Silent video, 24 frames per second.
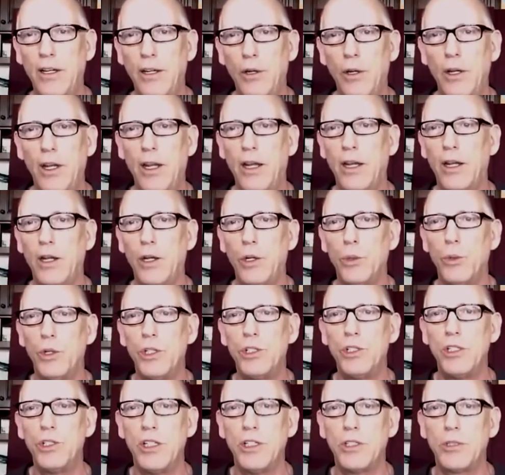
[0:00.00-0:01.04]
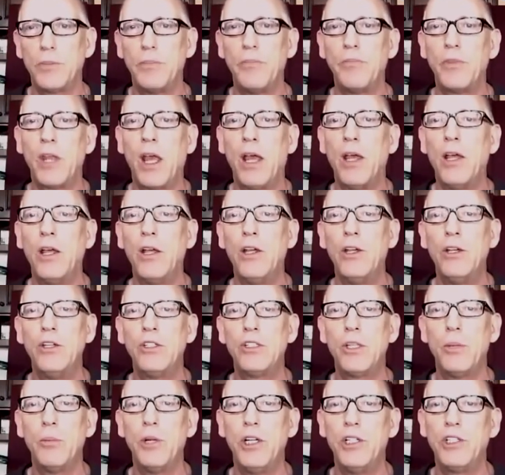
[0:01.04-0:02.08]
in which it is.
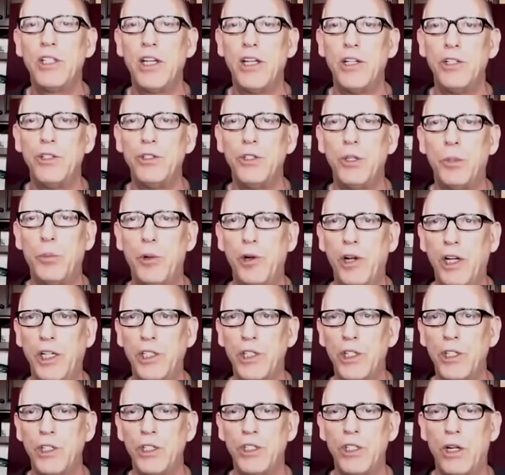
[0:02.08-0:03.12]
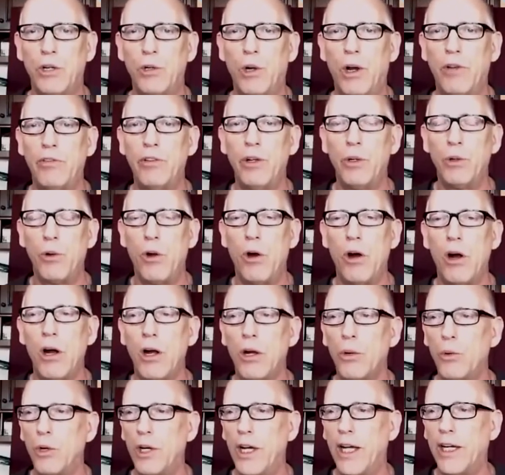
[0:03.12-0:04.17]
Somebody says, your predictions are often wrong.
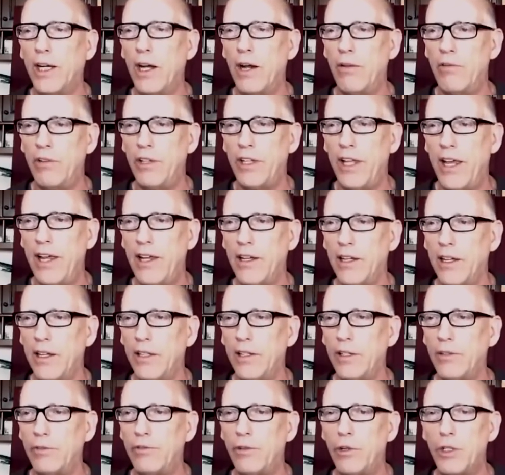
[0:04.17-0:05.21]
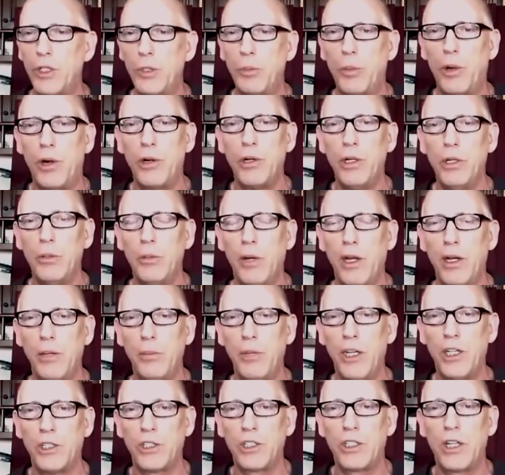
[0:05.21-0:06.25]
Well, I covered that in the first part you might have
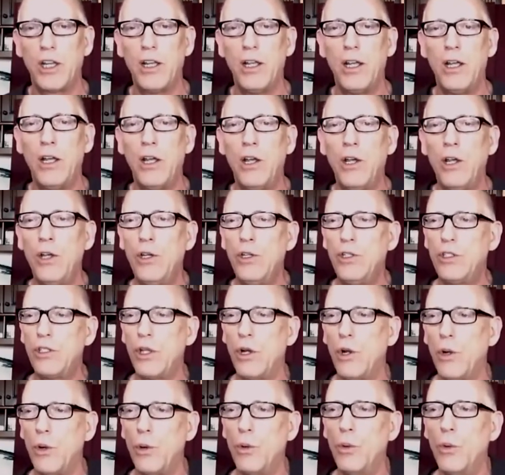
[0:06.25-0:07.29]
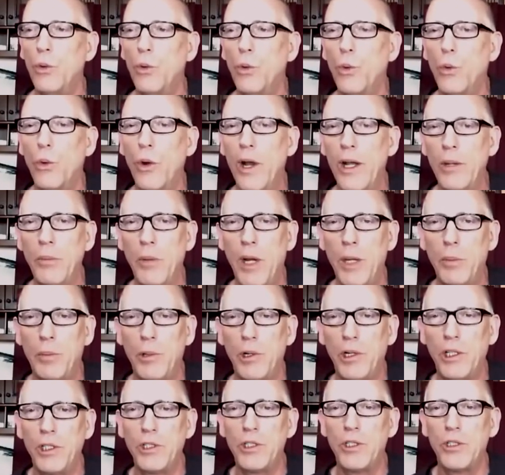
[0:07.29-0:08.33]
missed. So when my
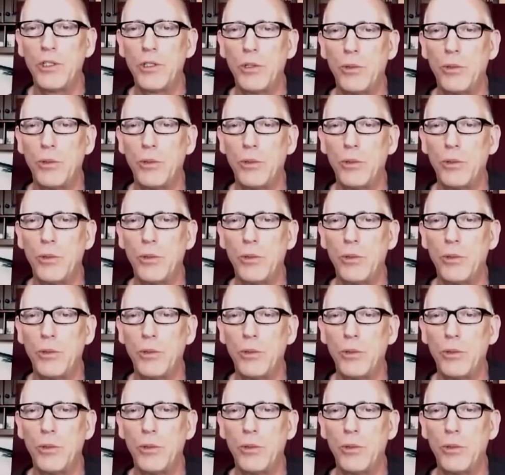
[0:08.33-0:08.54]
predictions are